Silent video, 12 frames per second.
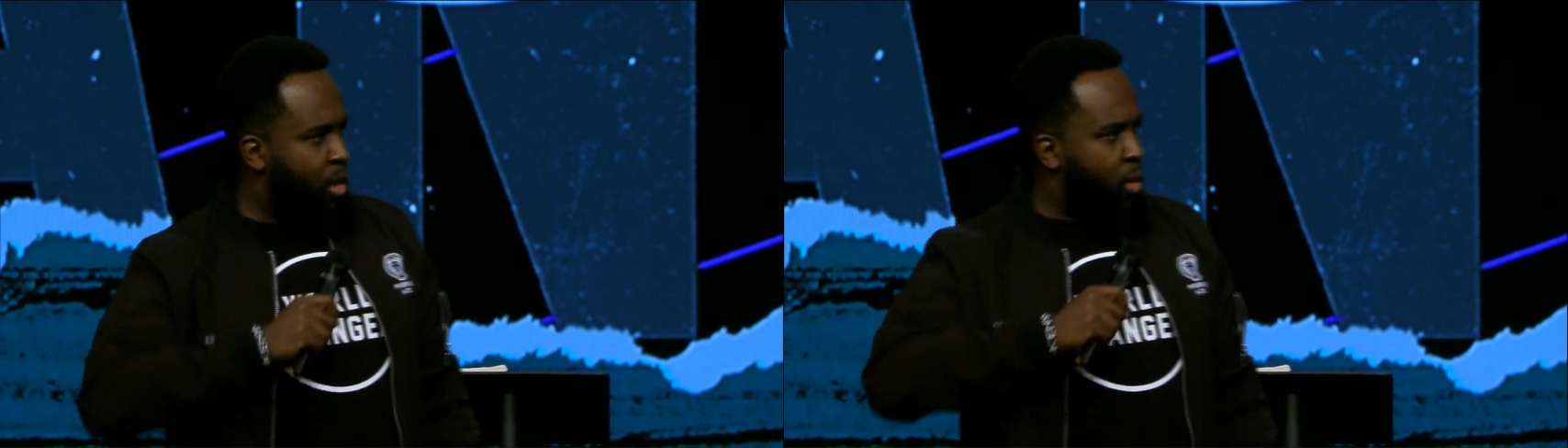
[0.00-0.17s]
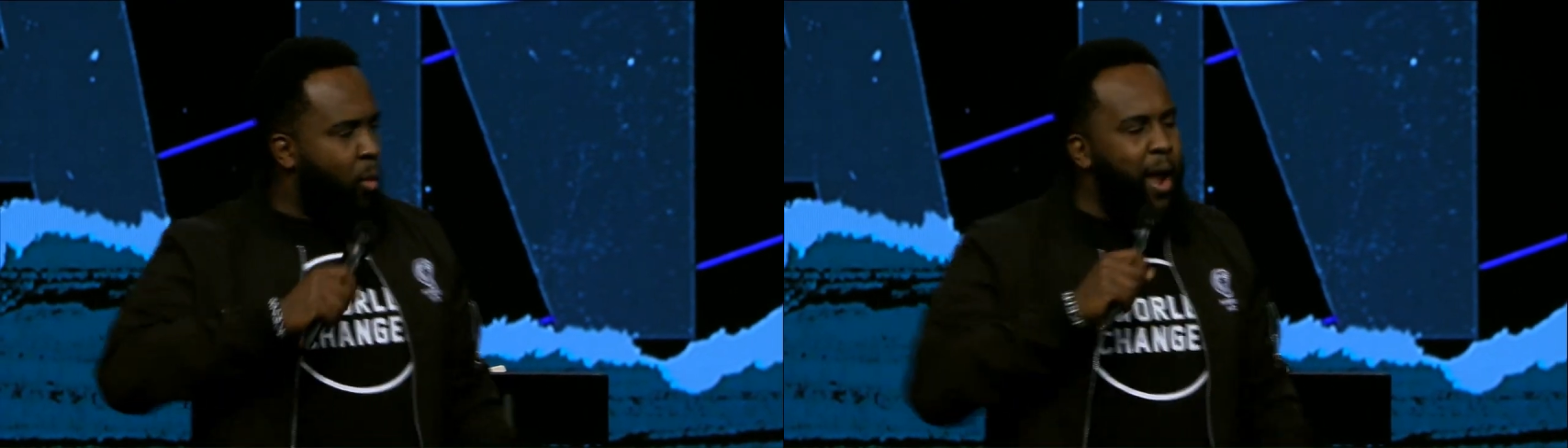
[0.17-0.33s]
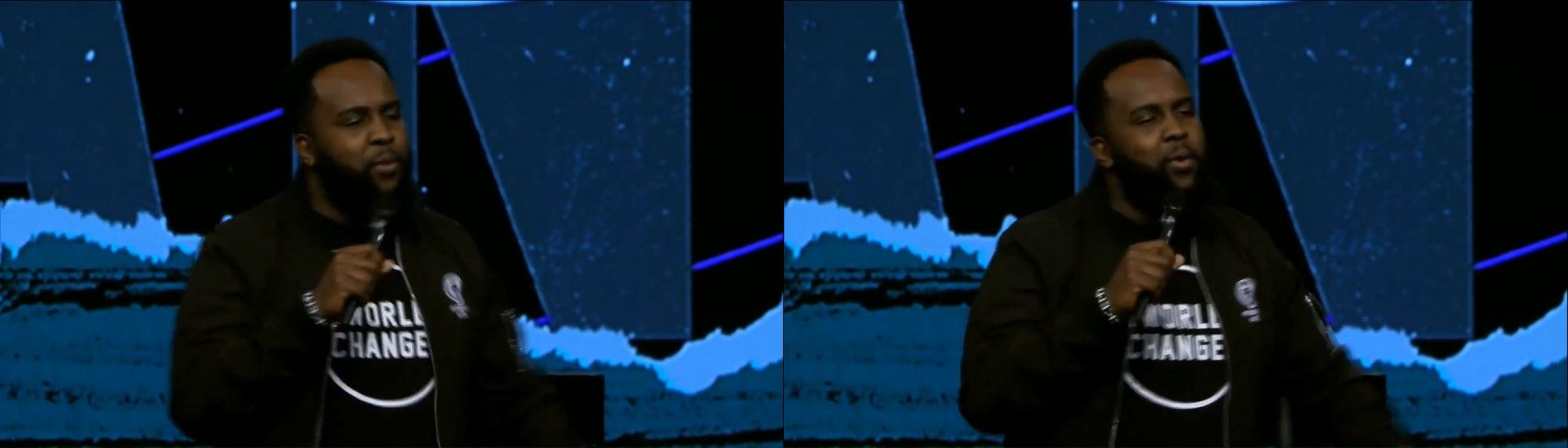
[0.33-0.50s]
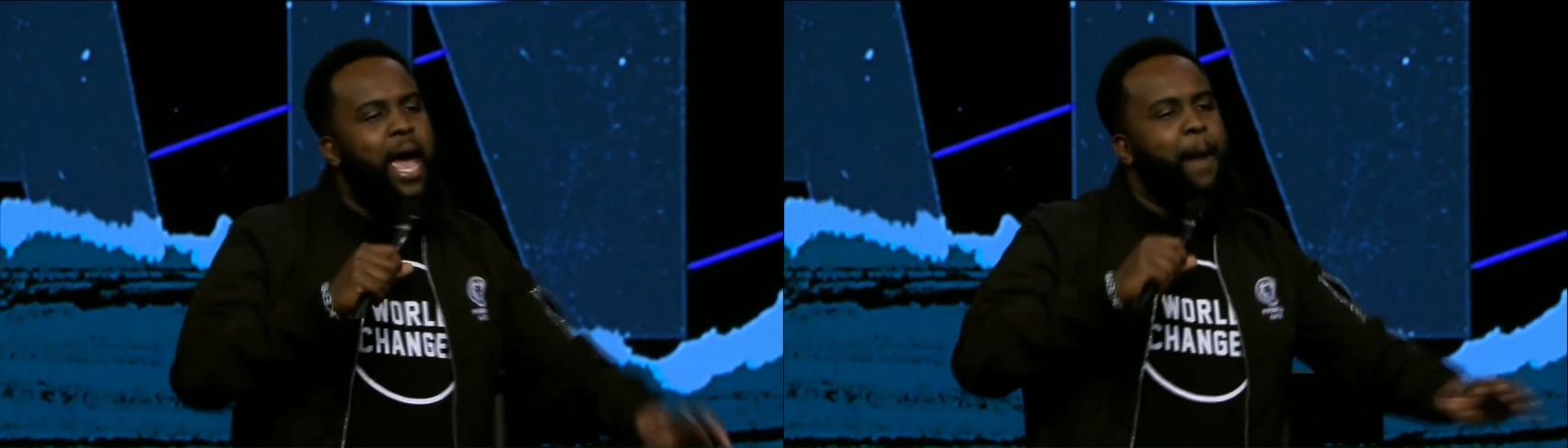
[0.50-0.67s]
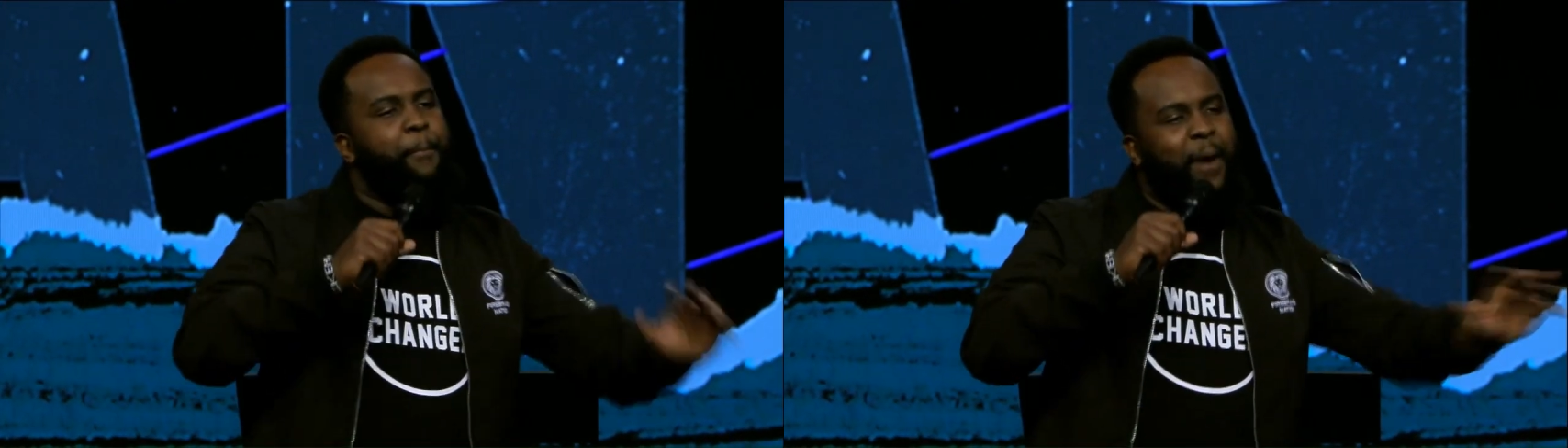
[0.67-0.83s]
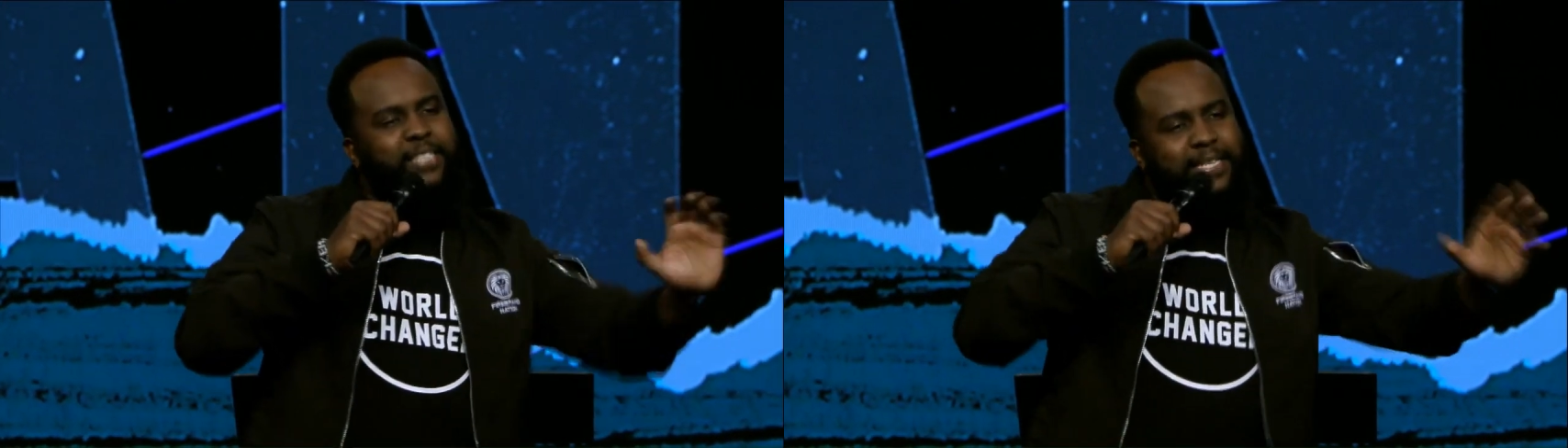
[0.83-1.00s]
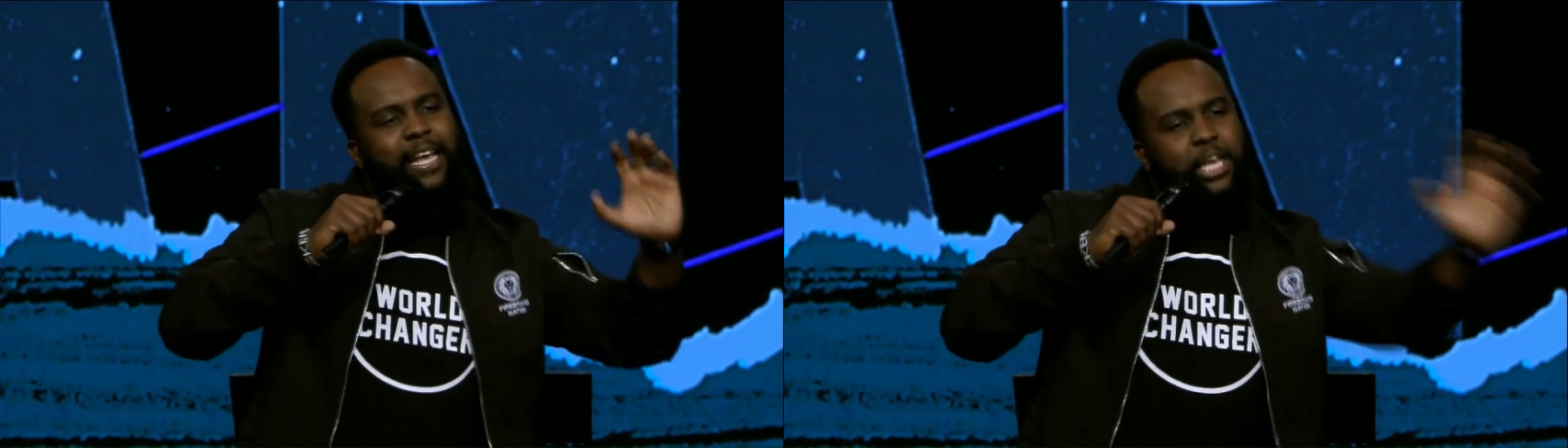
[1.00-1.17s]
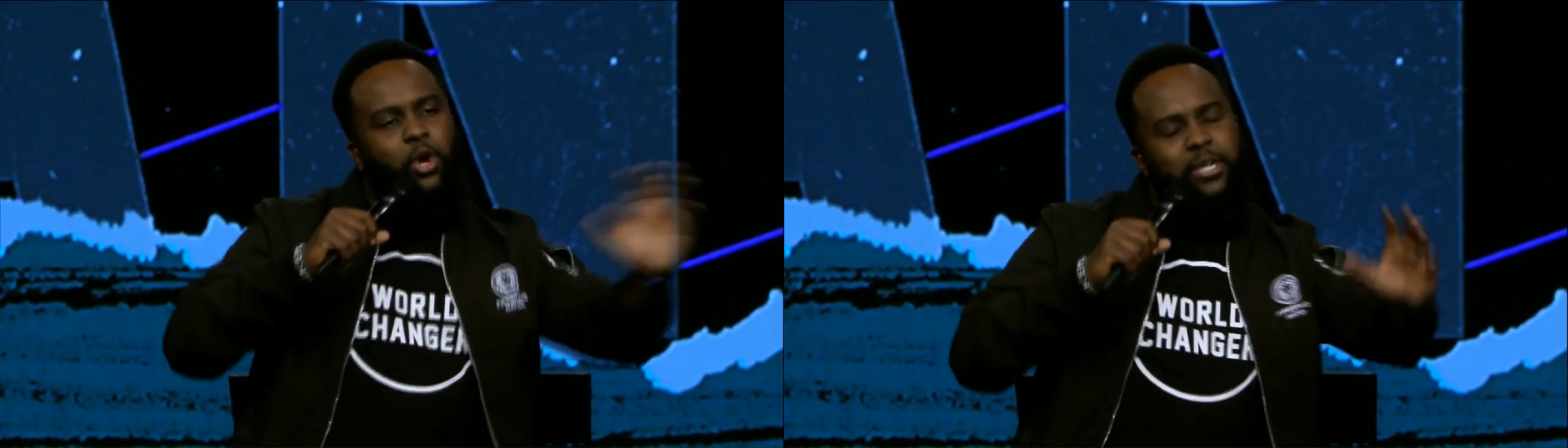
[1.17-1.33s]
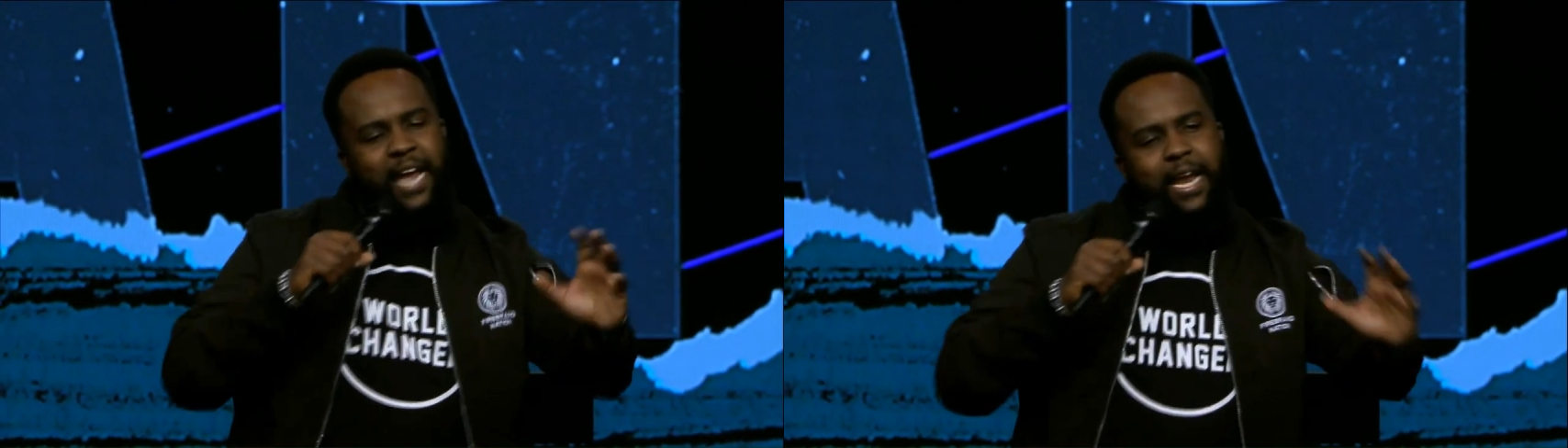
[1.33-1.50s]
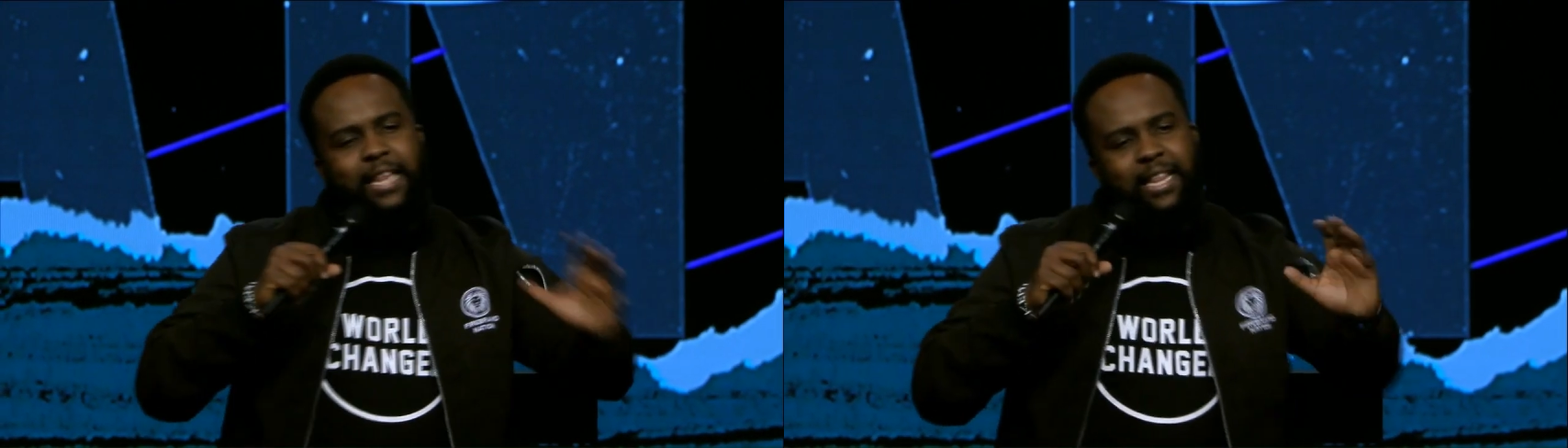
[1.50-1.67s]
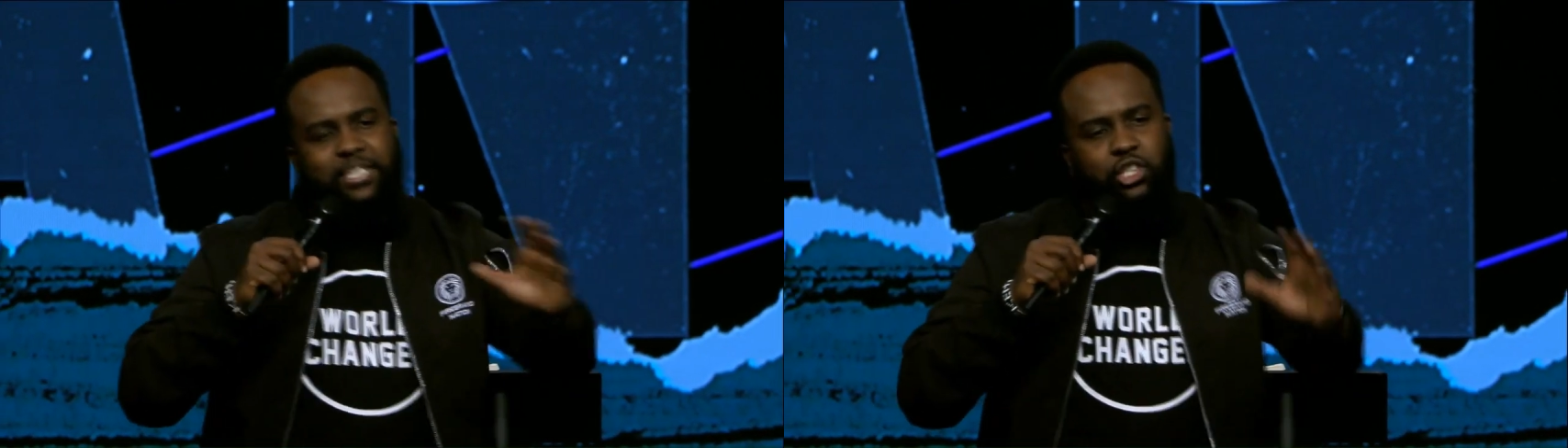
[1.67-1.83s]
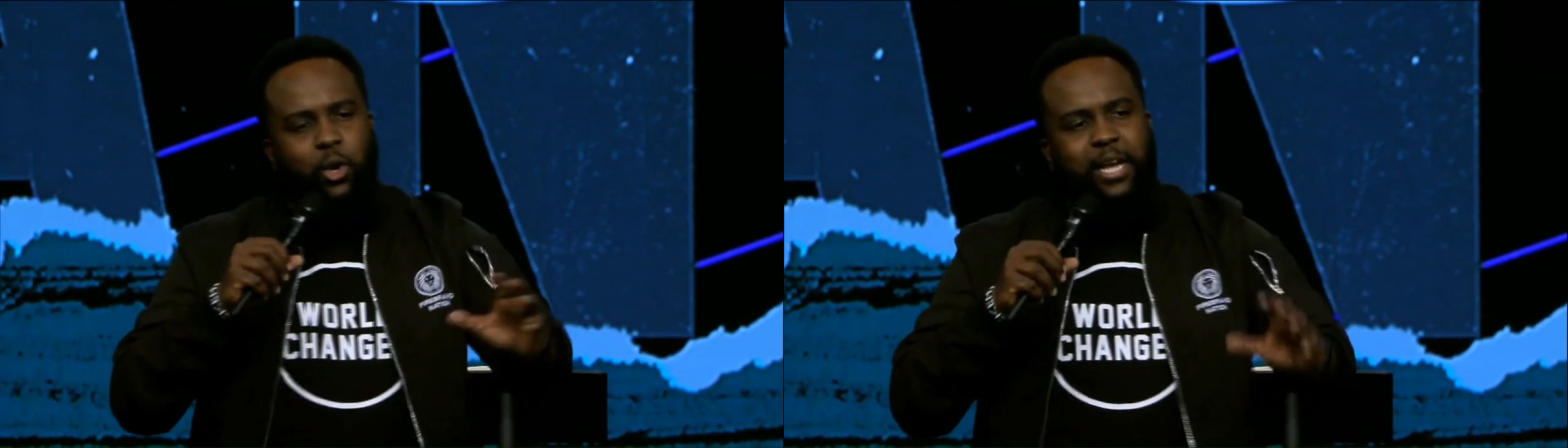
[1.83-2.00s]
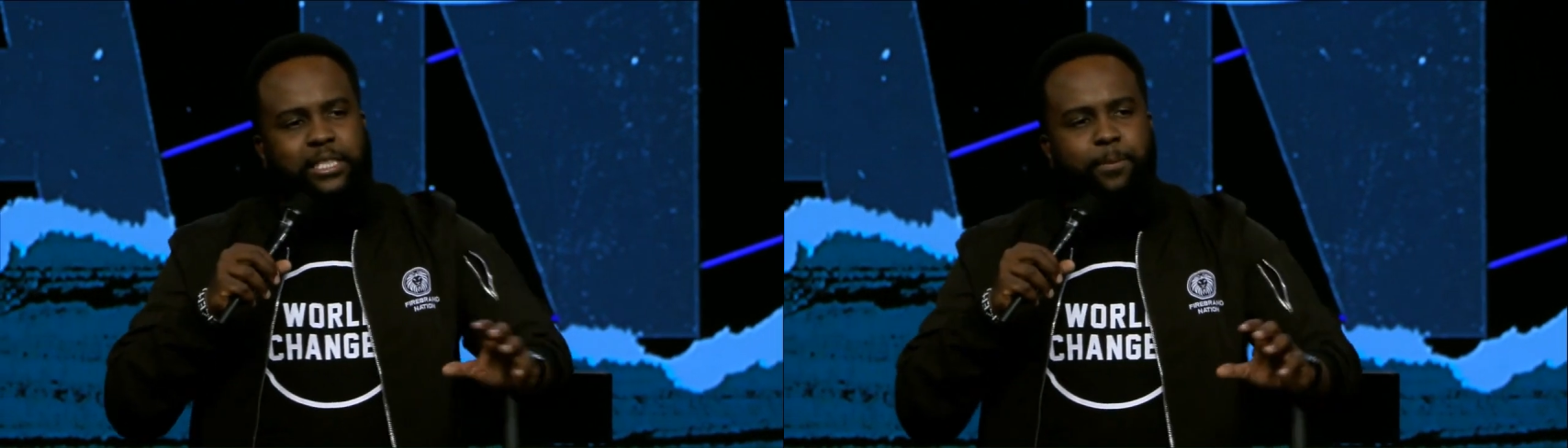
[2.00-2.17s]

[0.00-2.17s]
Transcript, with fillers: When we are persecuted in the streets